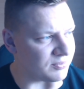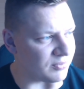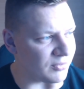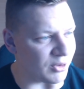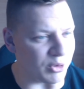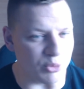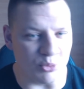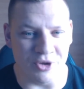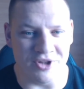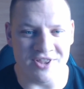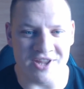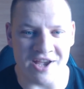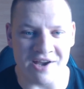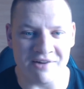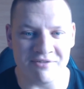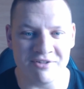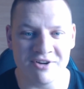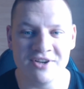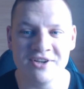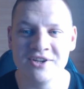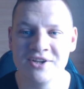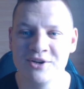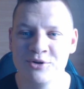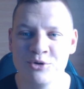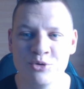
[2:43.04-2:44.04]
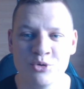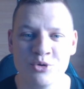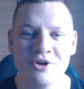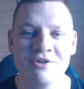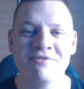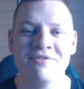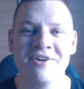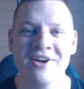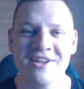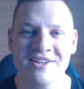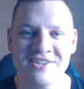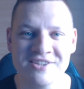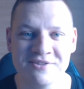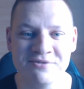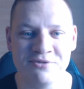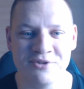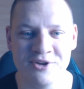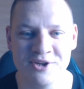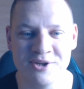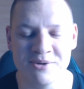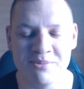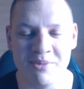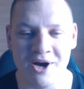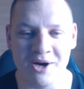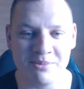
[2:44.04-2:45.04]
when Devon, who invented
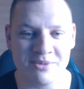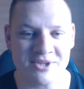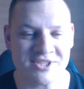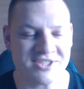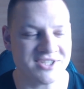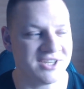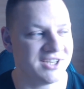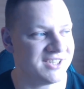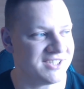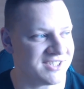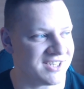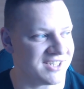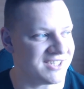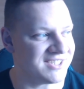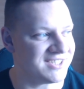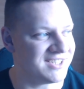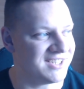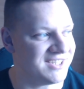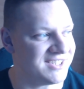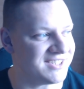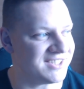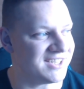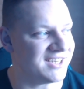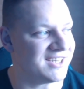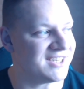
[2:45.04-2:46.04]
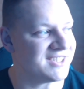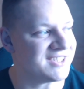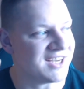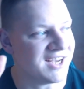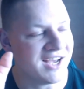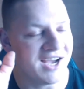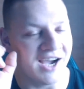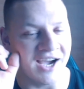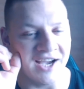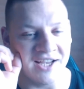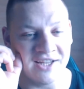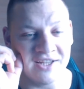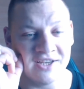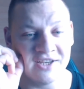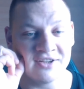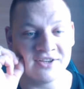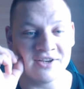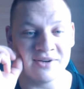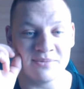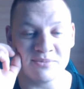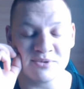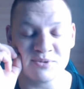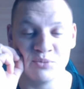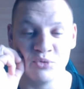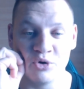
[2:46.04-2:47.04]
freedom arm wrestling, says these things, I think it
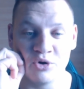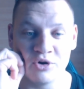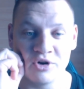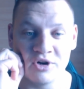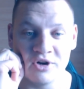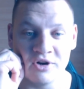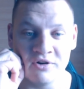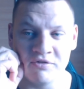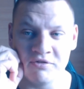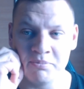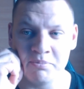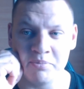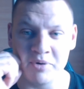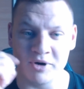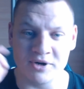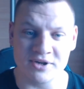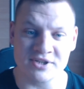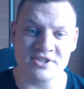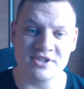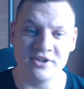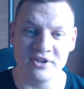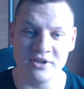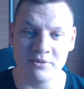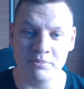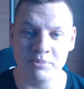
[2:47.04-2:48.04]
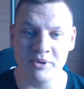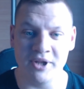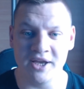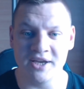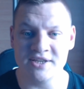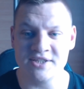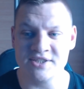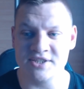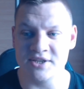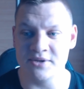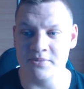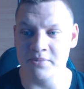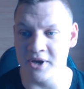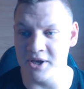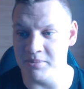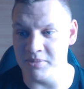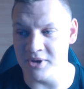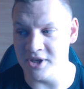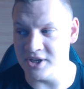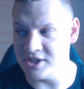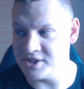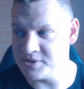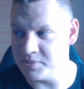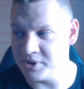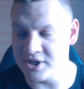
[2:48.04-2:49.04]
comes more of personal place, and
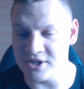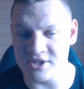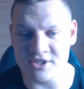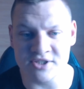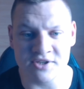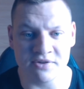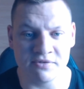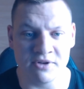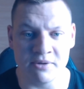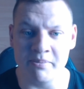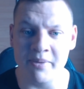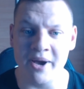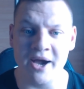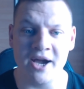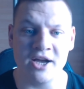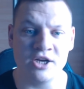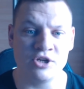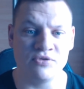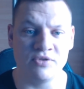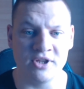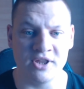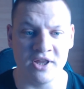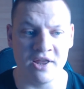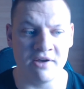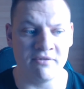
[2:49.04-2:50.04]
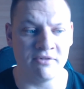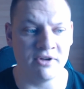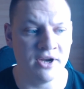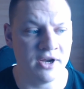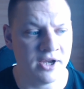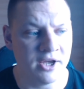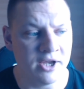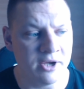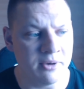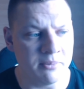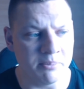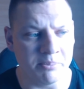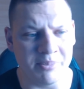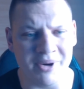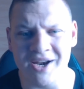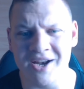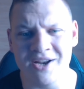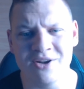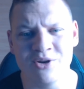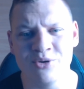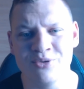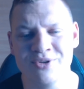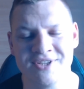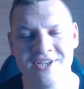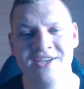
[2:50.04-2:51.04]
maybe it's because of the match with Levin. But
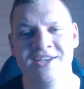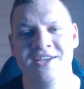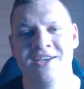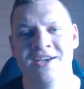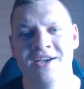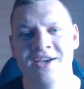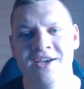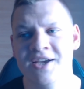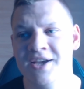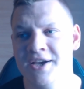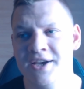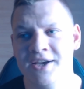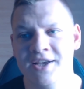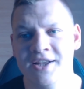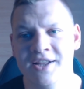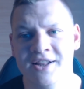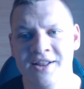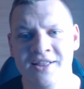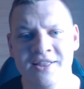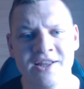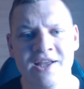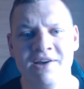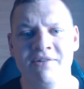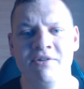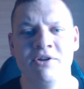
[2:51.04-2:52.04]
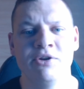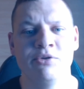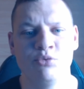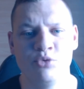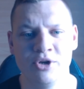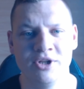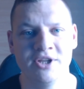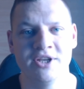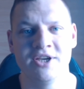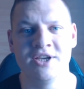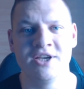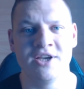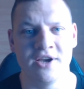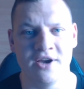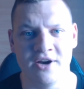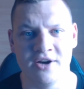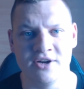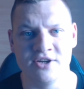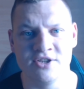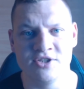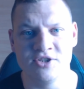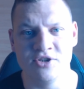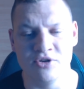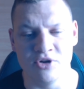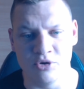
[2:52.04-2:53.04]
I don't think Levin really
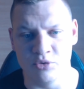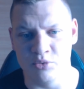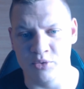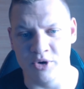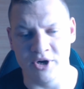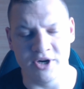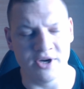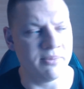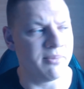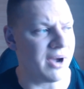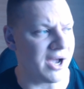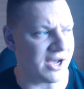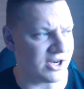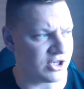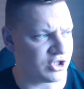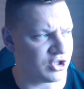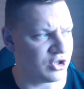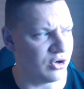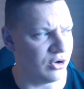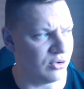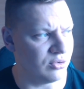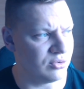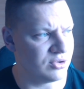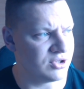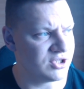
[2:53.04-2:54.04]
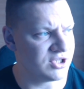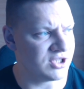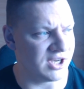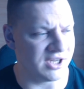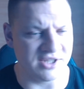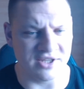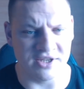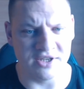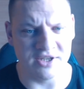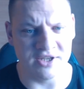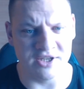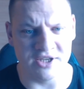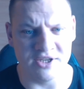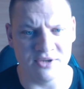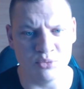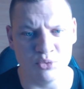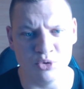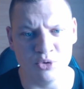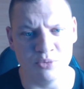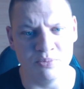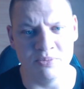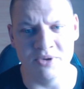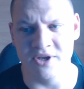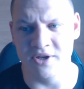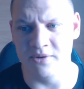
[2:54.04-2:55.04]
cares, where the match goes. I think he
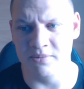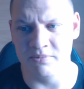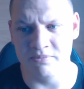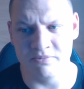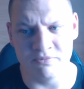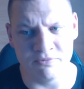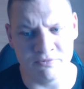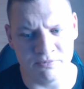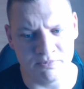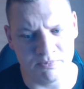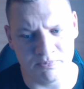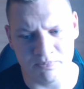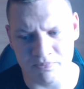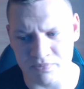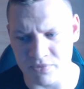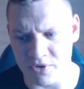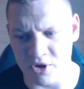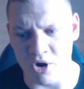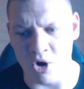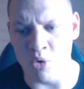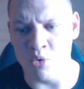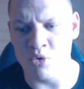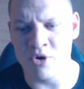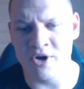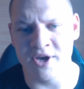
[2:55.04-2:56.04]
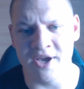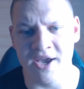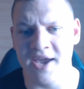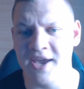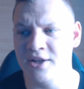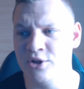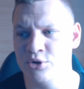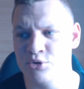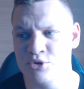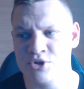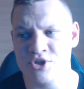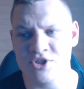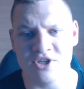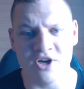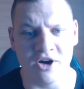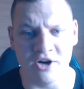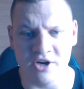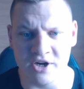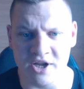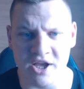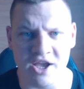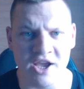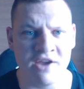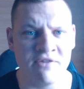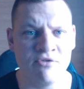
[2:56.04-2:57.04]
would be okay to
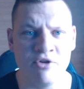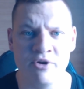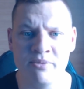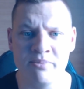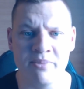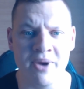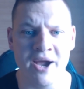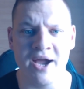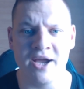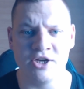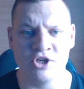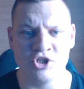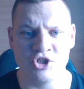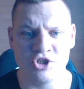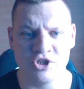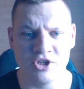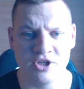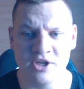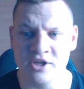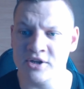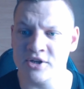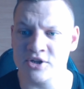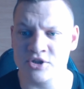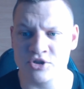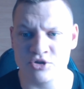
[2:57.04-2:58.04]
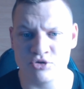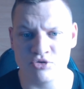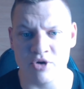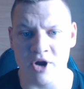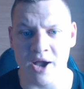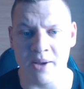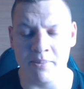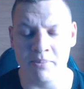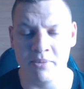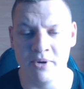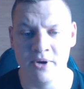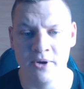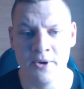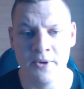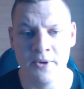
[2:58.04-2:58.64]
start every match in a strap.